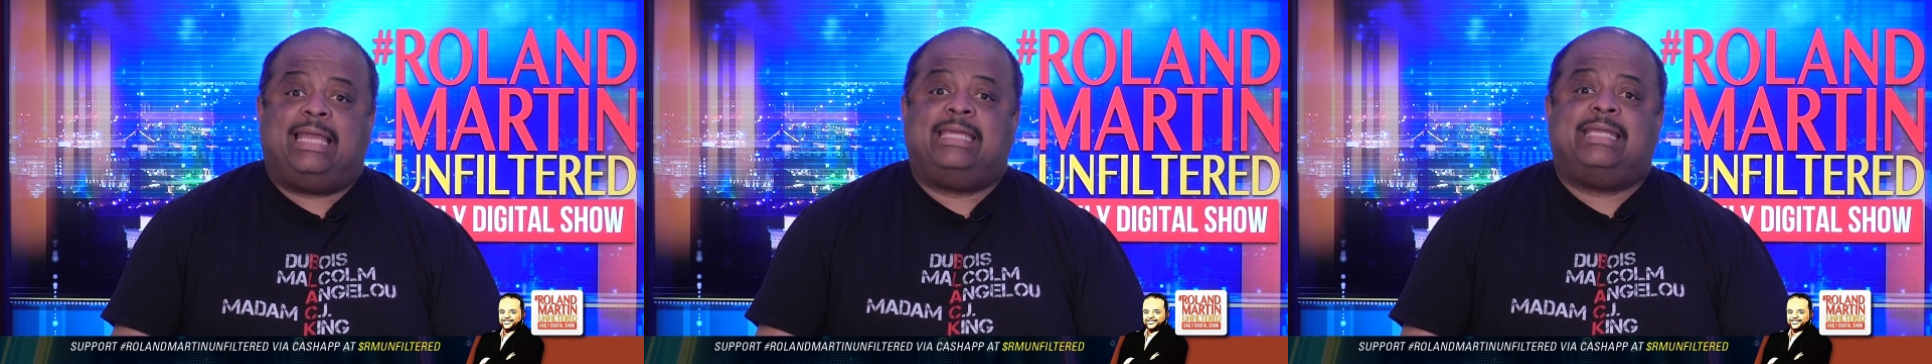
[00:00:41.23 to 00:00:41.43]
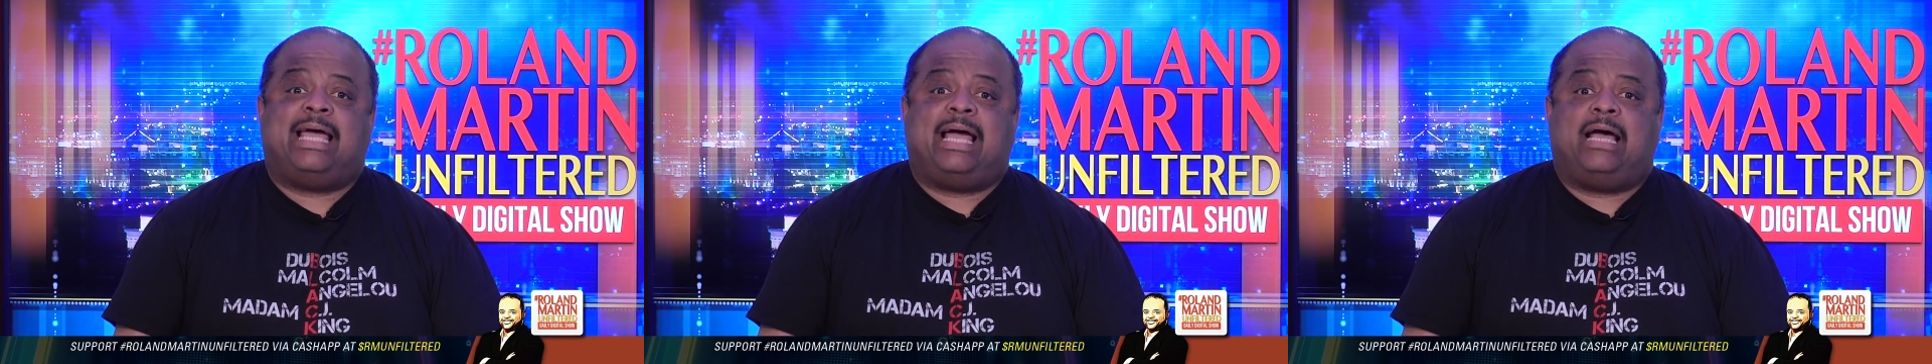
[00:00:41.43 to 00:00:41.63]

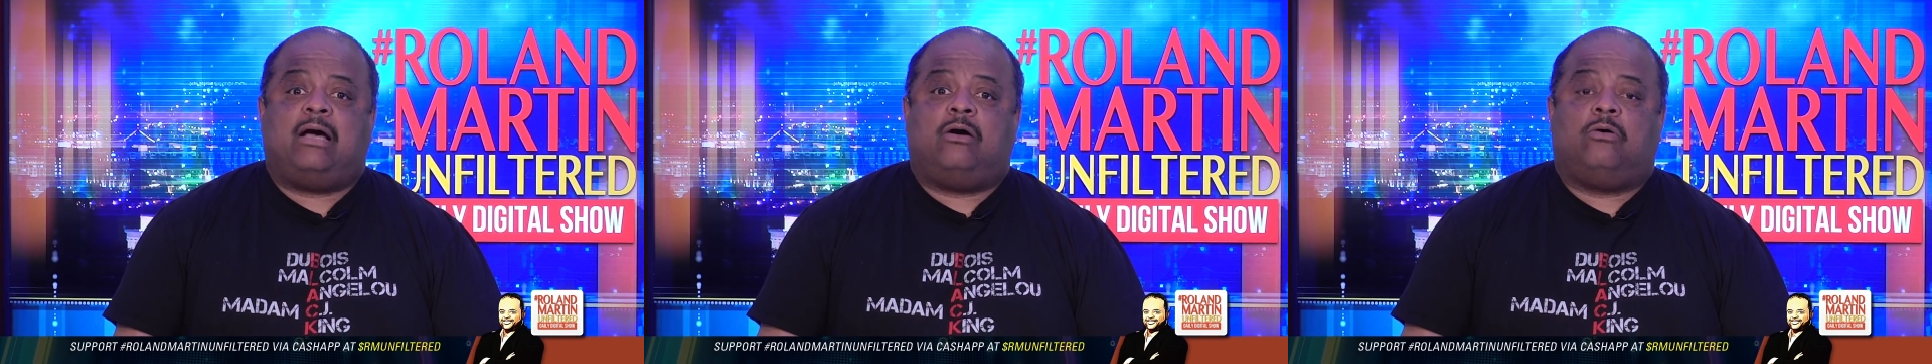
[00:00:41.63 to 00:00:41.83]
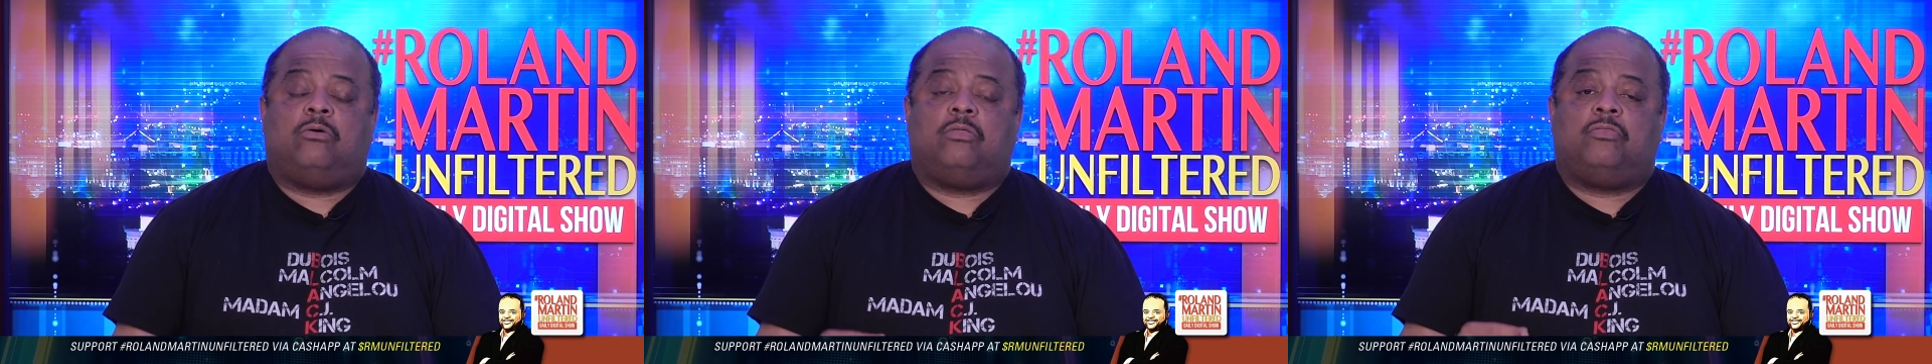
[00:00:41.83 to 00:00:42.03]
and
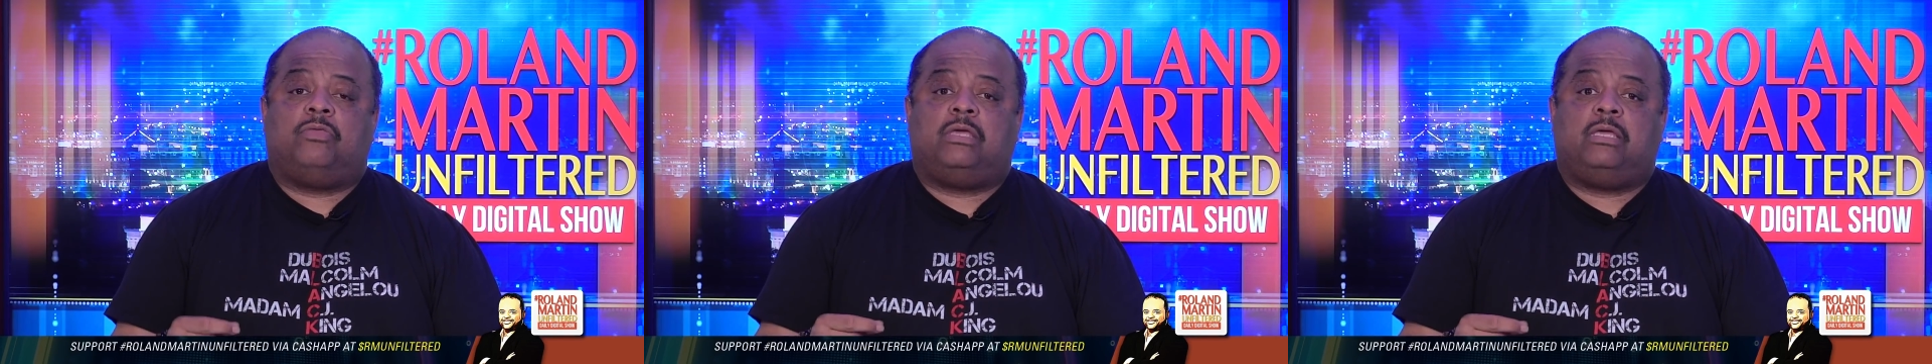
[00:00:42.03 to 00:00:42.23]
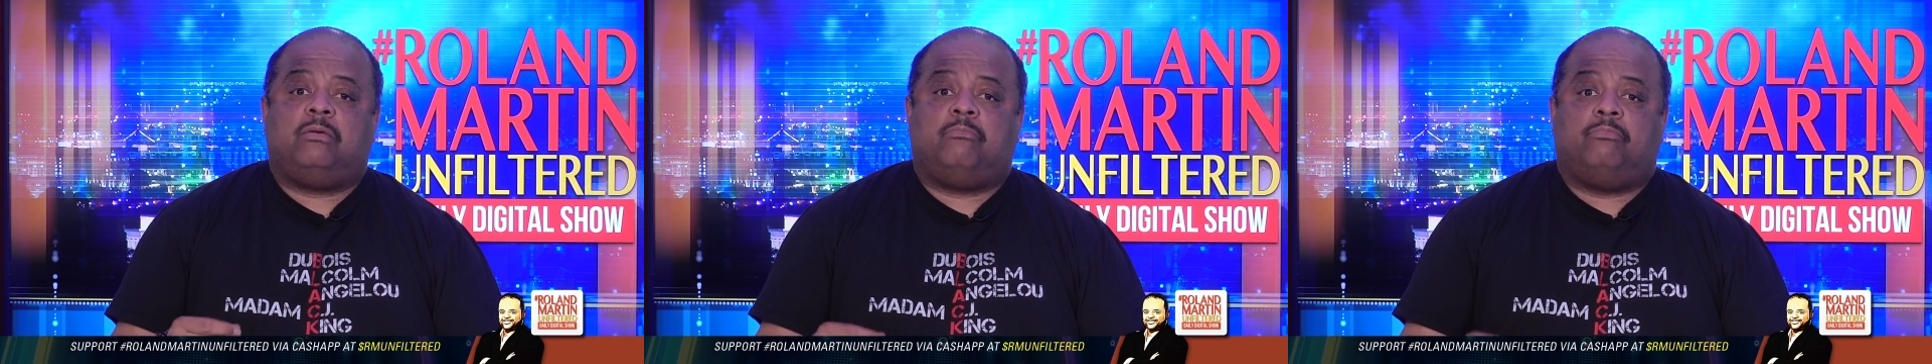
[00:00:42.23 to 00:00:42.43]
now
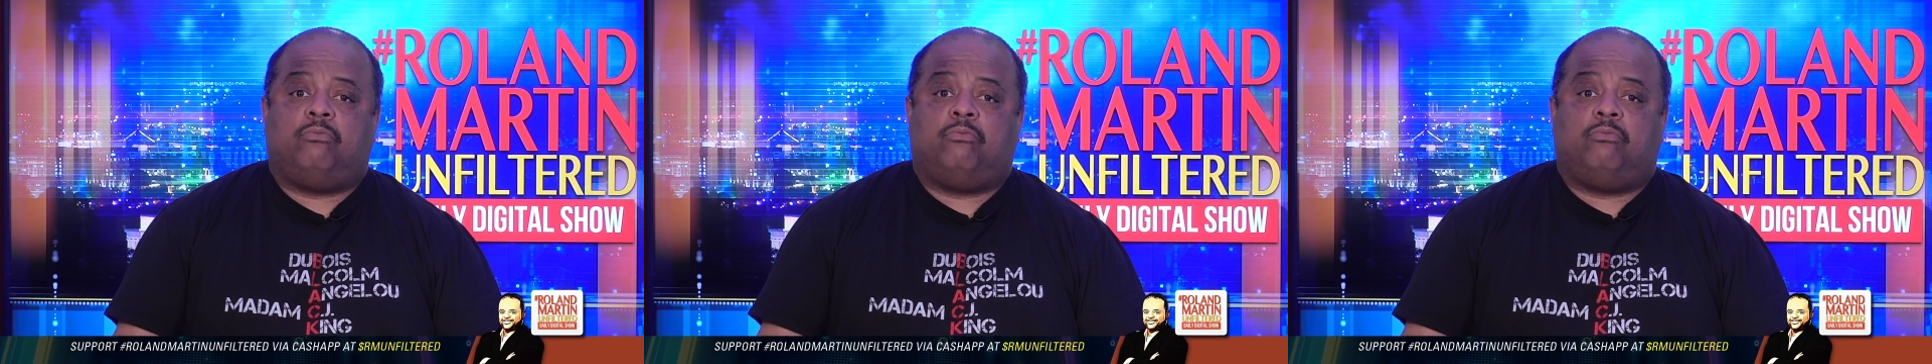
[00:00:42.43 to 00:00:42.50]
the